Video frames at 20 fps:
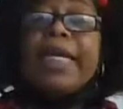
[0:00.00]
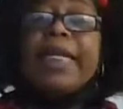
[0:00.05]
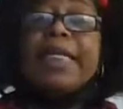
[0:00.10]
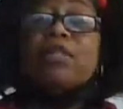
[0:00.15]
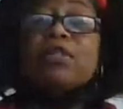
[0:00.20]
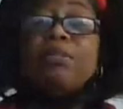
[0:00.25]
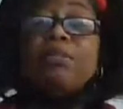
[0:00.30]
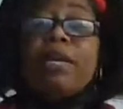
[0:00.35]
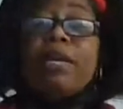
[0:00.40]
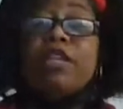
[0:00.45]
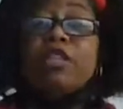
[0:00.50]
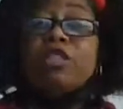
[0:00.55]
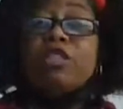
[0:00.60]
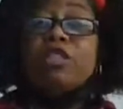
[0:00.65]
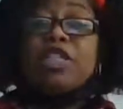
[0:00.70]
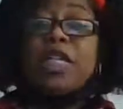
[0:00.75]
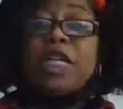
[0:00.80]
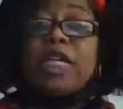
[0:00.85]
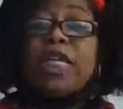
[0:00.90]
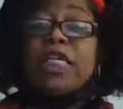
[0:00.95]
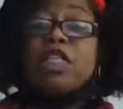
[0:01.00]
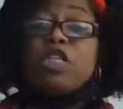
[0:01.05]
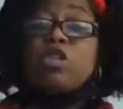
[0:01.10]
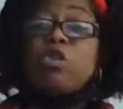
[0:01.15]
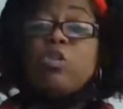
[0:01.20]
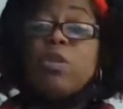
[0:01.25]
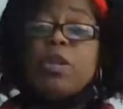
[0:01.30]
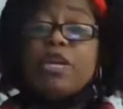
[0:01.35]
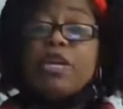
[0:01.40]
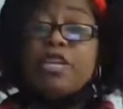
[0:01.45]
is measured in
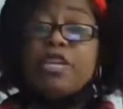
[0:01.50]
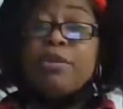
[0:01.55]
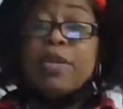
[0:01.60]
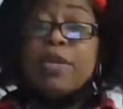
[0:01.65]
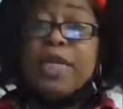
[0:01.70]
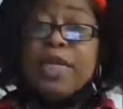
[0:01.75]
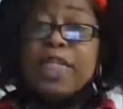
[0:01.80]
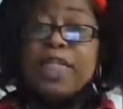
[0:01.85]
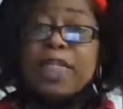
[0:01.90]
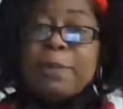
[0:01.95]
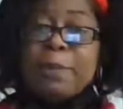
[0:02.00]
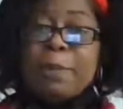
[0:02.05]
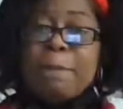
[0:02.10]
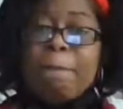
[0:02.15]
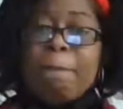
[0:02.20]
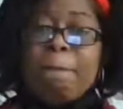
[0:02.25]
square units.